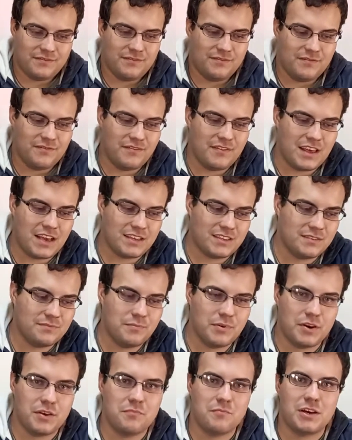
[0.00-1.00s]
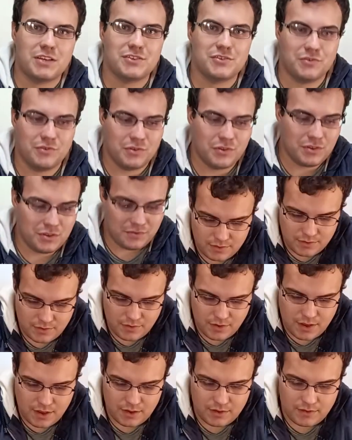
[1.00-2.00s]
that's pretty much all. So
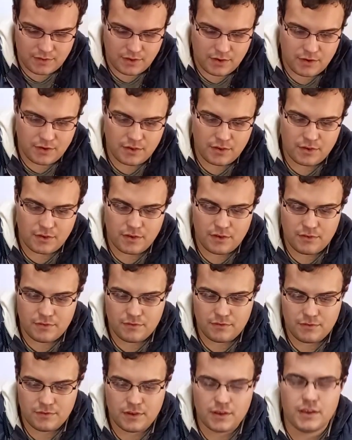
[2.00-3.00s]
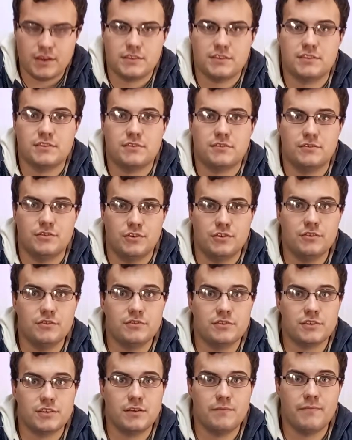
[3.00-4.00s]
yeah, there you go. It's dual
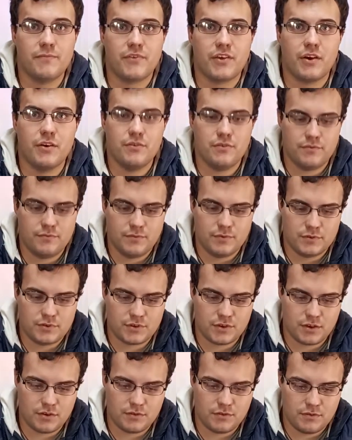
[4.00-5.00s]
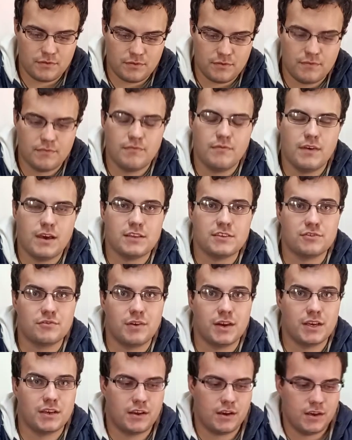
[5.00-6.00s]
SIM though, so that's
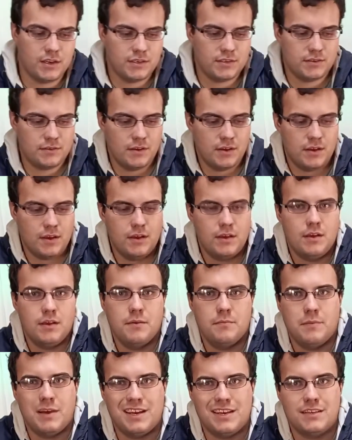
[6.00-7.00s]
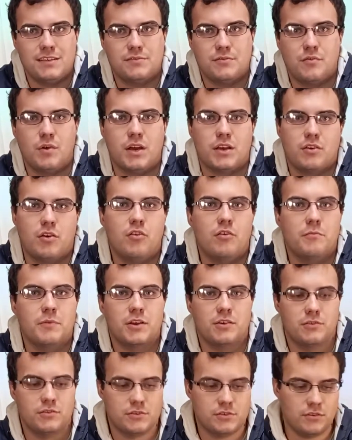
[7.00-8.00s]
quite nice. But it's quite
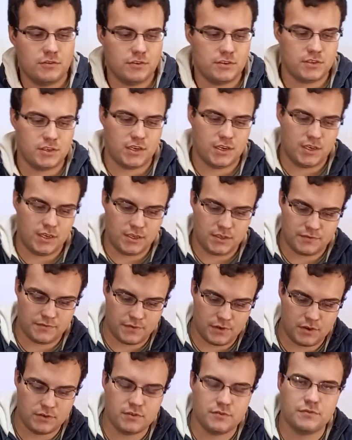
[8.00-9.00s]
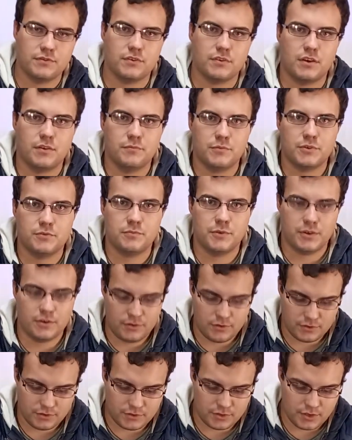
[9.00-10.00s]
common also on Chinese phones for them to be
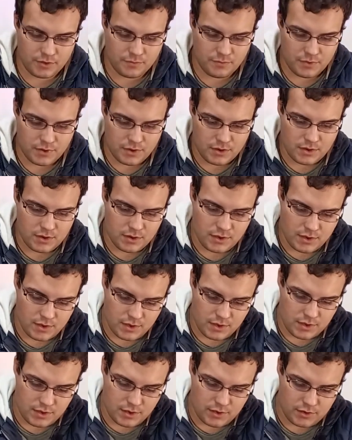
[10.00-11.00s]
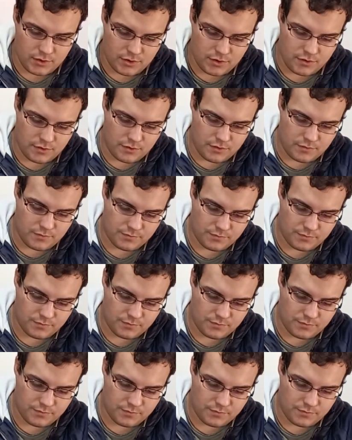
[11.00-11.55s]
dual SIM. So